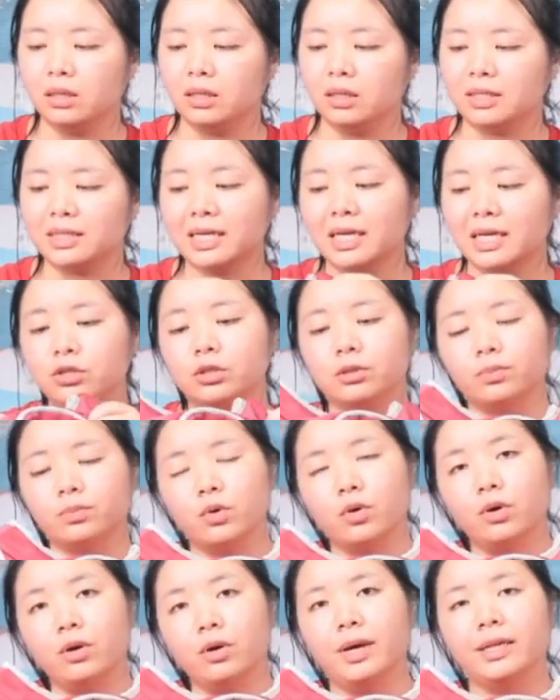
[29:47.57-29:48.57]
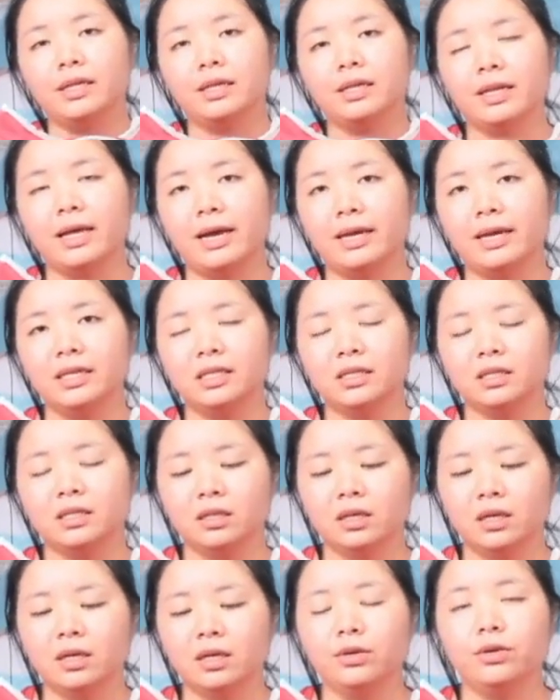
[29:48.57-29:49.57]
such small and light
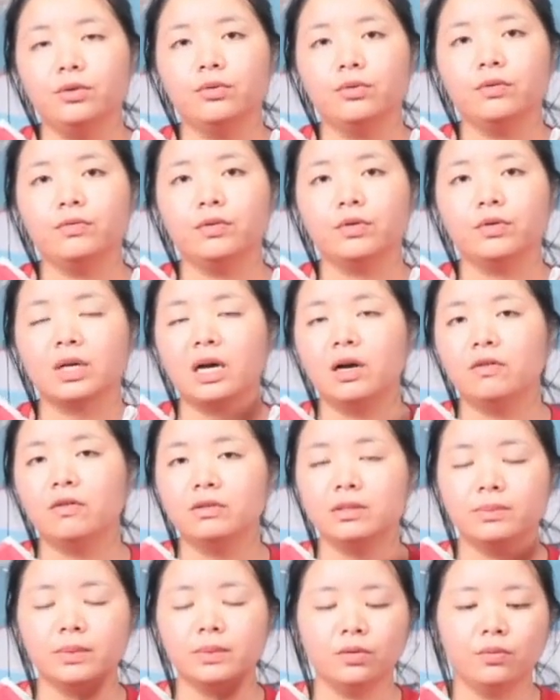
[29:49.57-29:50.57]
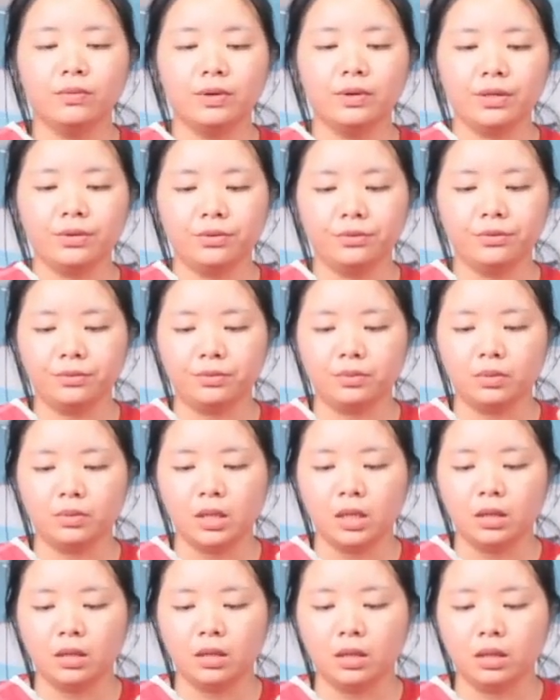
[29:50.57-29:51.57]
you will feel comfortable when you
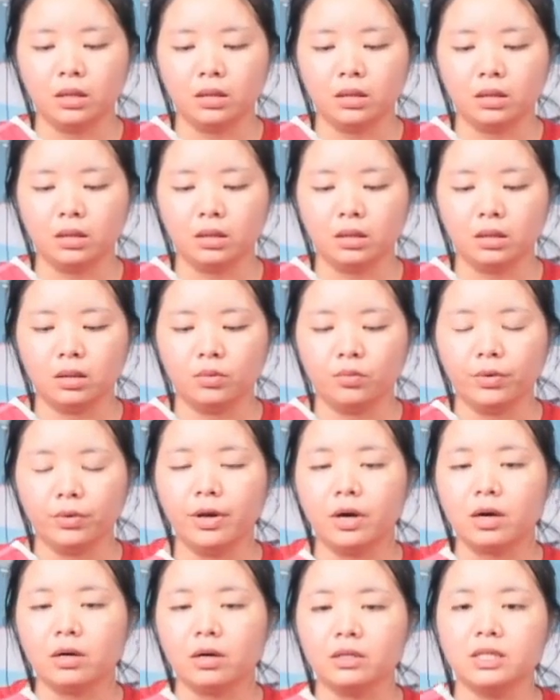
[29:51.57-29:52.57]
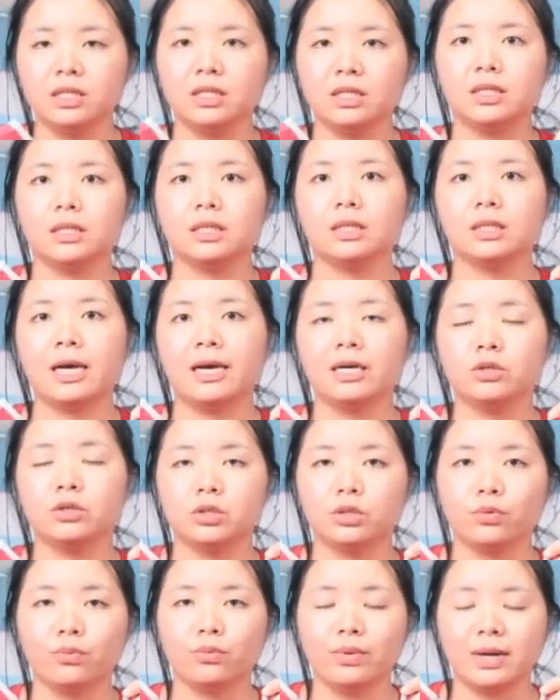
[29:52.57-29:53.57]
uh, weigh on this
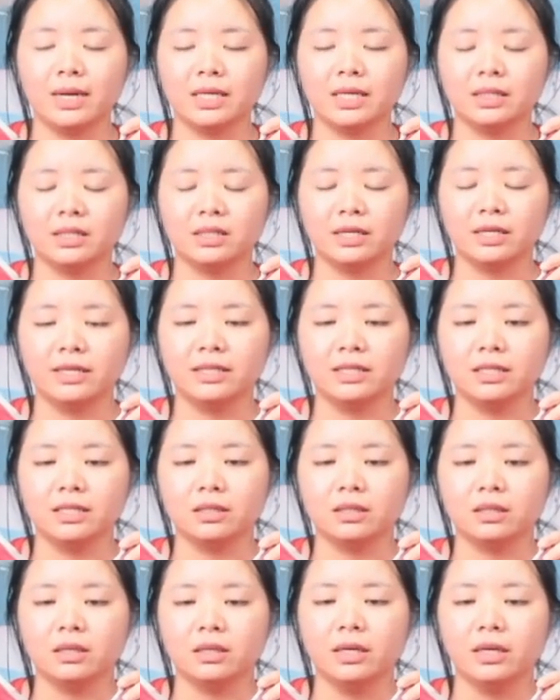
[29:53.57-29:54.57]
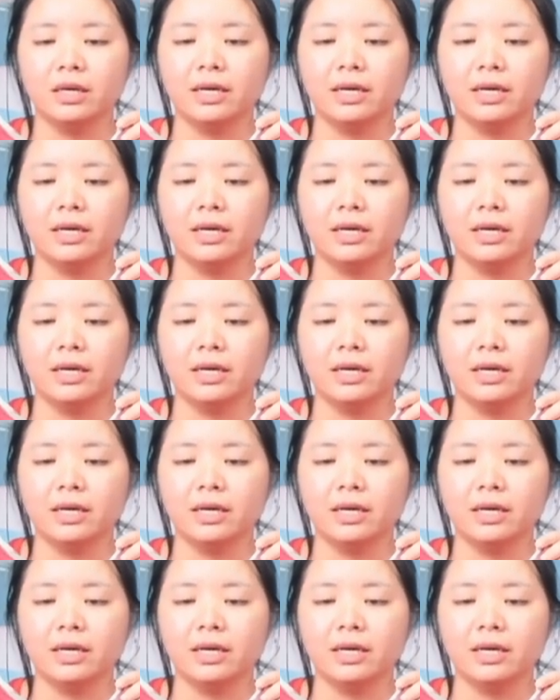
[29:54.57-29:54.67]
hydration vest and uh,